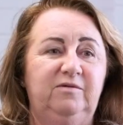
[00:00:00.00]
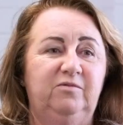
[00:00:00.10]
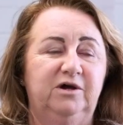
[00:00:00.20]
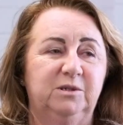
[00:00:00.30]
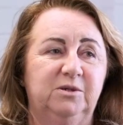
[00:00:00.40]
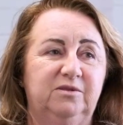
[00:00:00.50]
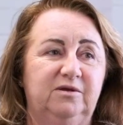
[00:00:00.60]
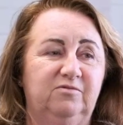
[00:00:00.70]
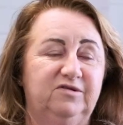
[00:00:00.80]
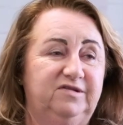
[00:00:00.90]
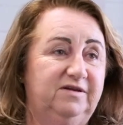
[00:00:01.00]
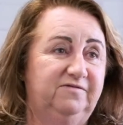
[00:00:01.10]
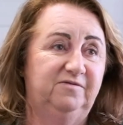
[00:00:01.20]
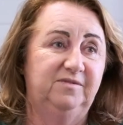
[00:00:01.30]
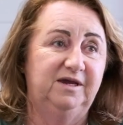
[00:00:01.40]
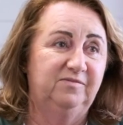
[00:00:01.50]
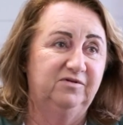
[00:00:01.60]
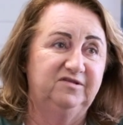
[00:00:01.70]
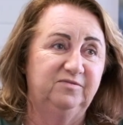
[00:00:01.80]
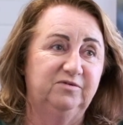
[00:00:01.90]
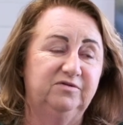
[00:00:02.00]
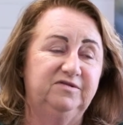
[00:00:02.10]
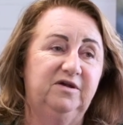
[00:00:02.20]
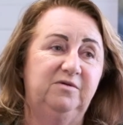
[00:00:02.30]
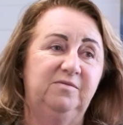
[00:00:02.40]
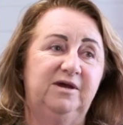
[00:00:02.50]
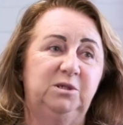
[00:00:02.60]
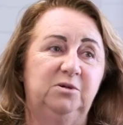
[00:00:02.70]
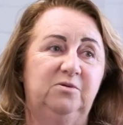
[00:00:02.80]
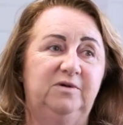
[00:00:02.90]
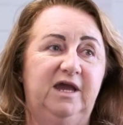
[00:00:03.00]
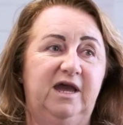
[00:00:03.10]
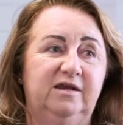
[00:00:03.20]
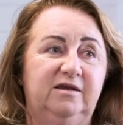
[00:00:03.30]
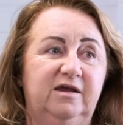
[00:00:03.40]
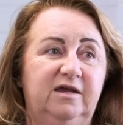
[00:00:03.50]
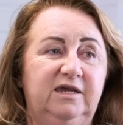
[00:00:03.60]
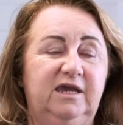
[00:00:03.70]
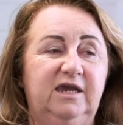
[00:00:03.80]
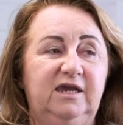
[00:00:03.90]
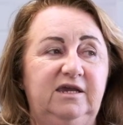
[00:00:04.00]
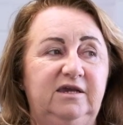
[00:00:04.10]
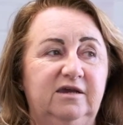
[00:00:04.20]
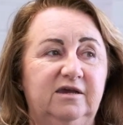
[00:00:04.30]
worked on the What's in it for me principle, so we made sure we had key